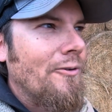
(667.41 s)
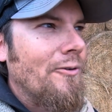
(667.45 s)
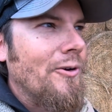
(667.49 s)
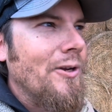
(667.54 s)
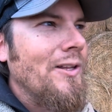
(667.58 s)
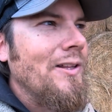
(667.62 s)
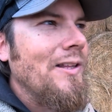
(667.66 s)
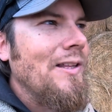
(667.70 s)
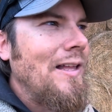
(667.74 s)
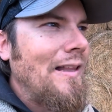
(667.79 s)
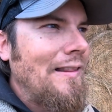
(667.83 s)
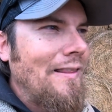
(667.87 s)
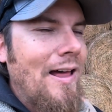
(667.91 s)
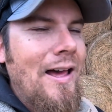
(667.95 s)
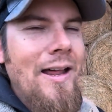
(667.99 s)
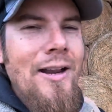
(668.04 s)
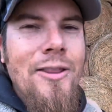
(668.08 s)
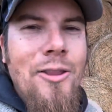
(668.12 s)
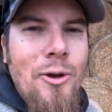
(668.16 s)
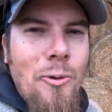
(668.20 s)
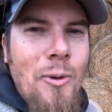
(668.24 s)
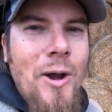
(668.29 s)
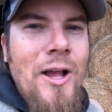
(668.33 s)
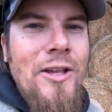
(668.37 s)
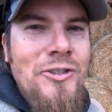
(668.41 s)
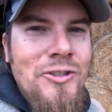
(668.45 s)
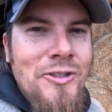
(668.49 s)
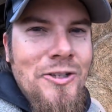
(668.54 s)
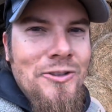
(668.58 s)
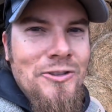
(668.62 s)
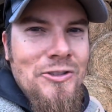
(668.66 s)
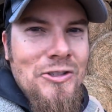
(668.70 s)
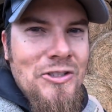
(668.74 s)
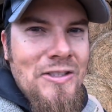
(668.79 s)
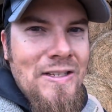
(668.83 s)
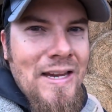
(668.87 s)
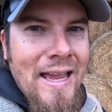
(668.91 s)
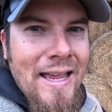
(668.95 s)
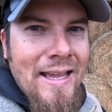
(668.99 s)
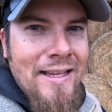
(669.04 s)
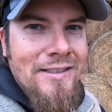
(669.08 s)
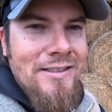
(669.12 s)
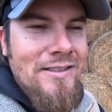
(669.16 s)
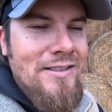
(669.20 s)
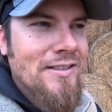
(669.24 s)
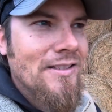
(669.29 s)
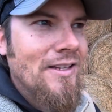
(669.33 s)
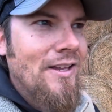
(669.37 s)
really a lot of the western
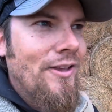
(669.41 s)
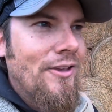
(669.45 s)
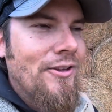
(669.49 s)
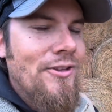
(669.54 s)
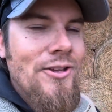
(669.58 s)
states,